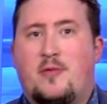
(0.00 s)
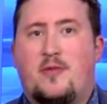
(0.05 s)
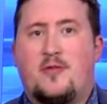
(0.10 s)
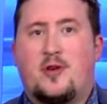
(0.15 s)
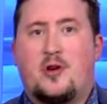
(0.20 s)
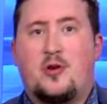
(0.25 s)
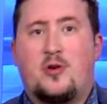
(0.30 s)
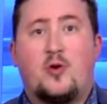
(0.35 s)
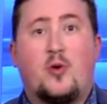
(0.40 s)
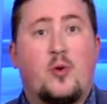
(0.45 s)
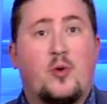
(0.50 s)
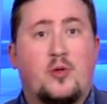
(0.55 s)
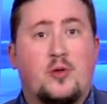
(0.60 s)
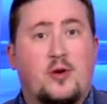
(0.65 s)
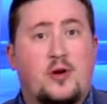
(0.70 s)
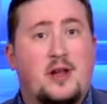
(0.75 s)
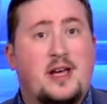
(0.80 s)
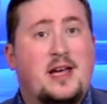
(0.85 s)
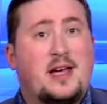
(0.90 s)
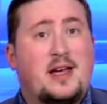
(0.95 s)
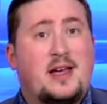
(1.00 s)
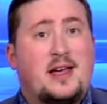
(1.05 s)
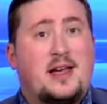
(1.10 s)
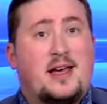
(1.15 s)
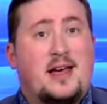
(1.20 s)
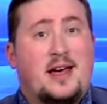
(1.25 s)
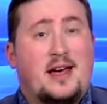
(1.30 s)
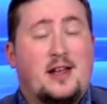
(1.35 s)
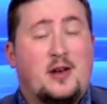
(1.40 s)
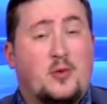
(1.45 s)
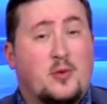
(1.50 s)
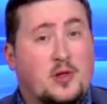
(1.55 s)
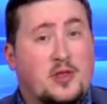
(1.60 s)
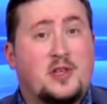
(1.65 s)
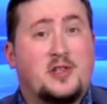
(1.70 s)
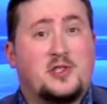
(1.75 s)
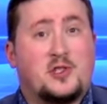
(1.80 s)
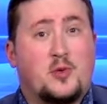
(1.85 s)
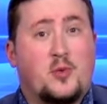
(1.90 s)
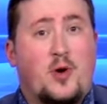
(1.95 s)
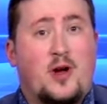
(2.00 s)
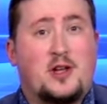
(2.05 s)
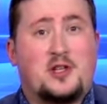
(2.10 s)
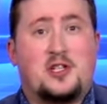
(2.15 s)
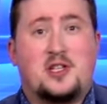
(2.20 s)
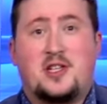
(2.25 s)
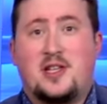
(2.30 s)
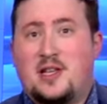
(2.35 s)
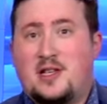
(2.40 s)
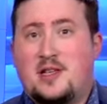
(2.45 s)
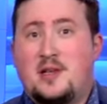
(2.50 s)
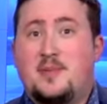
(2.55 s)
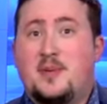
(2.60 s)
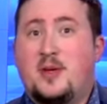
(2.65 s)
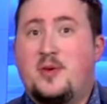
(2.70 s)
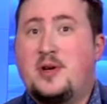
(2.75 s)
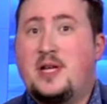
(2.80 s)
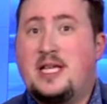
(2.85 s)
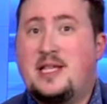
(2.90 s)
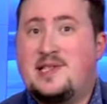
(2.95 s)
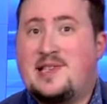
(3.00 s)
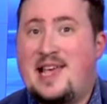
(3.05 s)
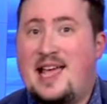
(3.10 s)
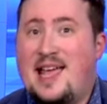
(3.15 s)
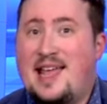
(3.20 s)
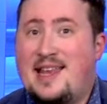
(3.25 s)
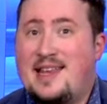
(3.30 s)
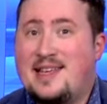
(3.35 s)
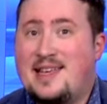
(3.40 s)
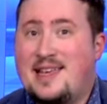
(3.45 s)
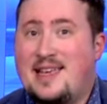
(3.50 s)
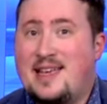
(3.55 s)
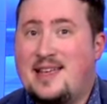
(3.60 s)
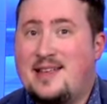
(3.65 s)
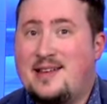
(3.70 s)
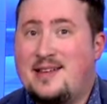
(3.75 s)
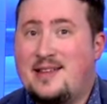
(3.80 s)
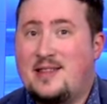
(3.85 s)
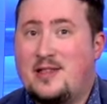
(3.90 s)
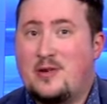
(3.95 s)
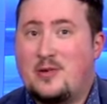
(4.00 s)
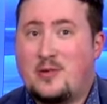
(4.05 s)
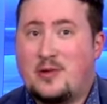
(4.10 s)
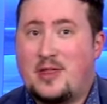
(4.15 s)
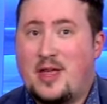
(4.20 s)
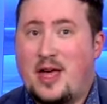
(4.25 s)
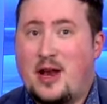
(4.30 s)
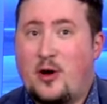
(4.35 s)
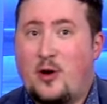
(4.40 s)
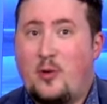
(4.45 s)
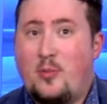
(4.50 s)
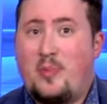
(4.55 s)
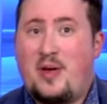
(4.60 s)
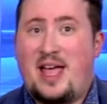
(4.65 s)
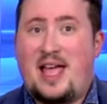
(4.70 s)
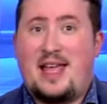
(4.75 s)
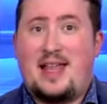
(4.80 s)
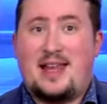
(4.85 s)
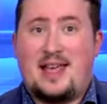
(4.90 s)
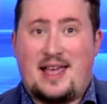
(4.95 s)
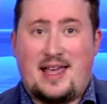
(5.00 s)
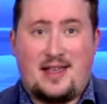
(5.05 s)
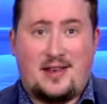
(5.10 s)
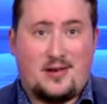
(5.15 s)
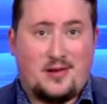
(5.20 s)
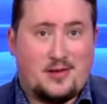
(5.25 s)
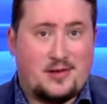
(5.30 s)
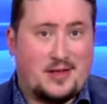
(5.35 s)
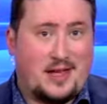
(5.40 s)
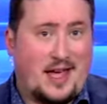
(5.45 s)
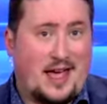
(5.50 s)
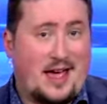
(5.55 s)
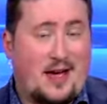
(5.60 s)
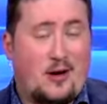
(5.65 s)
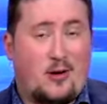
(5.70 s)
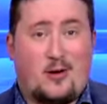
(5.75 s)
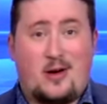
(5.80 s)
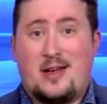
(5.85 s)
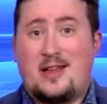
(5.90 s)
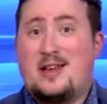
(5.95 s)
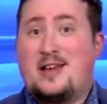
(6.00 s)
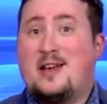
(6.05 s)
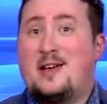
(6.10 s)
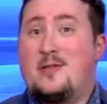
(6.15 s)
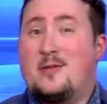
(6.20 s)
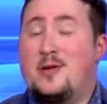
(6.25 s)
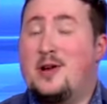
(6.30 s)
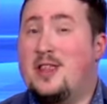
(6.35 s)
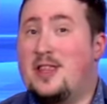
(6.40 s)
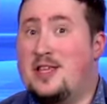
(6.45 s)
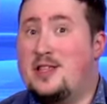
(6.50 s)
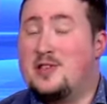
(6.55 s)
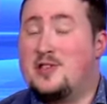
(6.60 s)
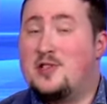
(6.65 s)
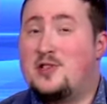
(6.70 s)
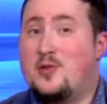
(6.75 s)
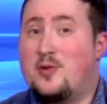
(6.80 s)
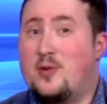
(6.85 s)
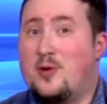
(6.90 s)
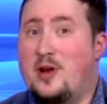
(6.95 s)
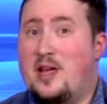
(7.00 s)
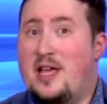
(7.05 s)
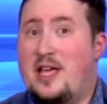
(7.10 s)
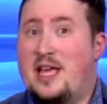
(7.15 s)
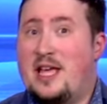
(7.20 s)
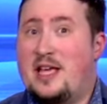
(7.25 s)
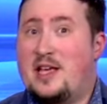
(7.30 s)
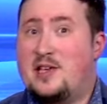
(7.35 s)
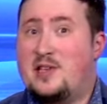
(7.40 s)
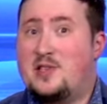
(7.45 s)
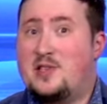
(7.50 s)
our northern, northeastern Washington communities and in the North Idaho Panhandle. Now, really, the story is